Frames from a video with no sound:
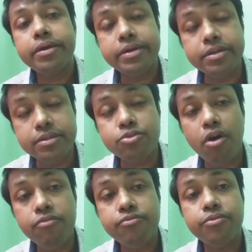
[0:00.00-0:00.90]
risk
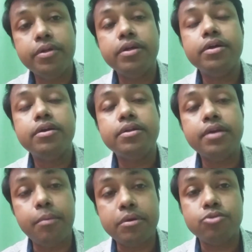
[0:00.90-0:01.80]
of
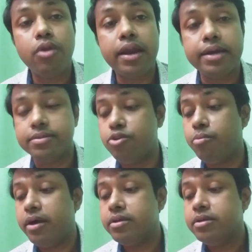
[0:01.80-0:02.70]
hepatocellular
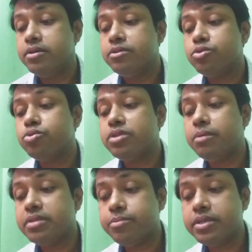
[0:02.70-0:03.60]
carcinoma. So some
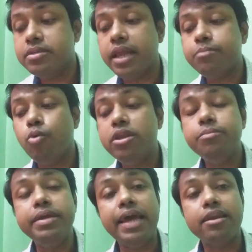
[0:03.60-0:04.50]
substance like
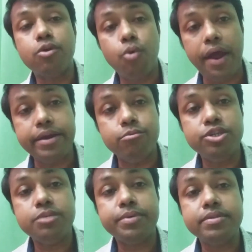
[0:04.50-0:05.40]
polyvinyl chloride, which
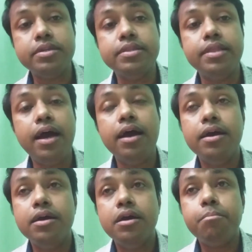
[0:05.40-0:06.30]
is present in the
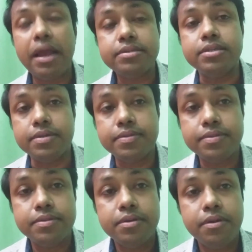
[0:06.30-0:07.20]

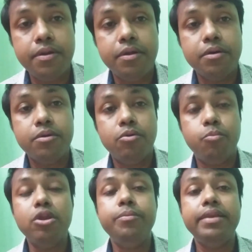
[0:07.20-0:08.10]
plastics,
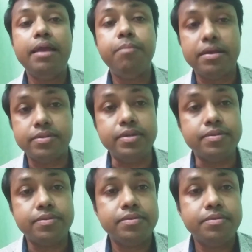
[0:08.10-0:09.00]
polyvinyl
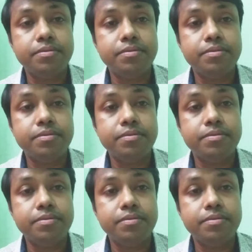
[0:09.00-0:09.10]
plastics